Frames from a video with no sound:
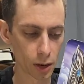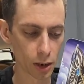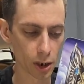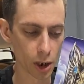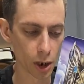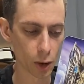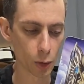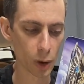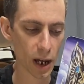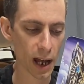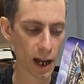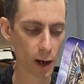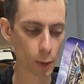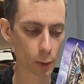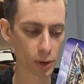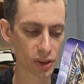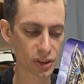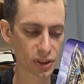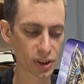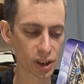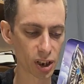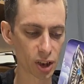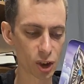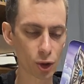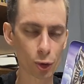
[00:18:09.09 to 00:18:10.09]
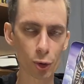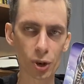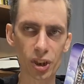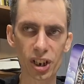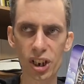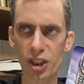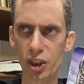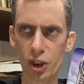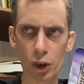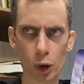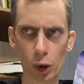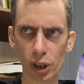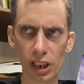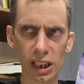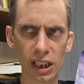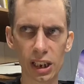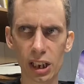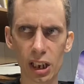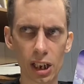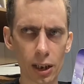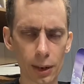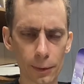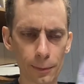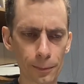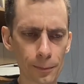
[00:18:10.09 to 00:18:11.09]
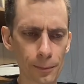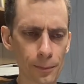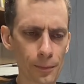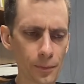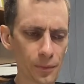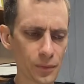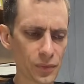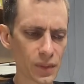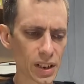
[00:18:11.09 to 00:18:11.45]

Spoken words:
How it's traditionally done.